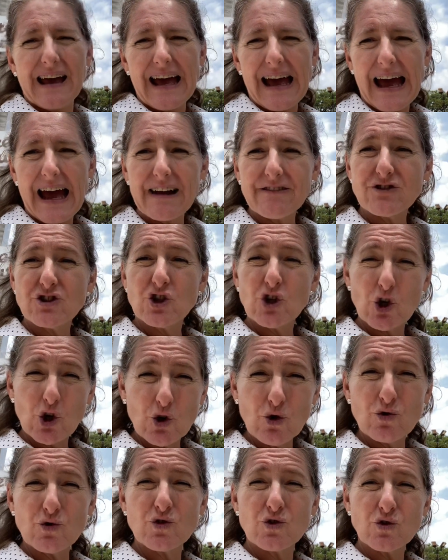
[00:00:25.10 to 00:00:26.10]
have
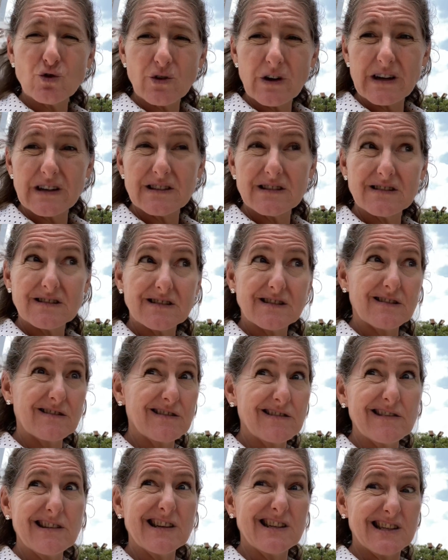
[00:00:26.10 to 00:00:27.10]
2 stories?
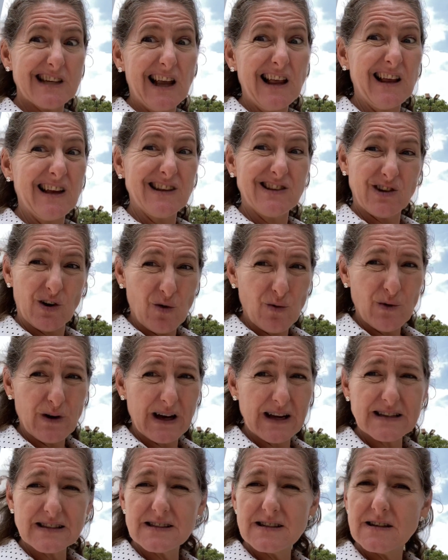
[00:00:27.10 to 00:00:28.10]
I'm only selling
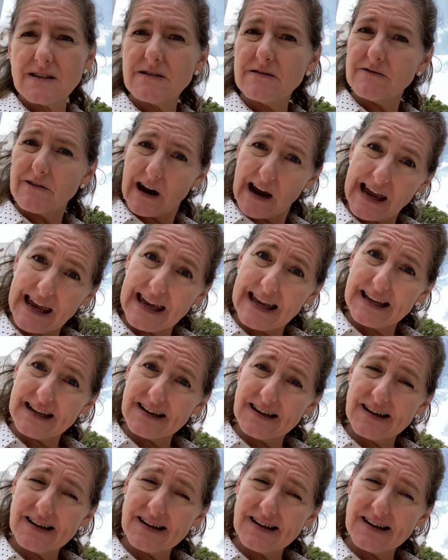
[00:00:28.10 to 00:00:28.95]
donuts, right?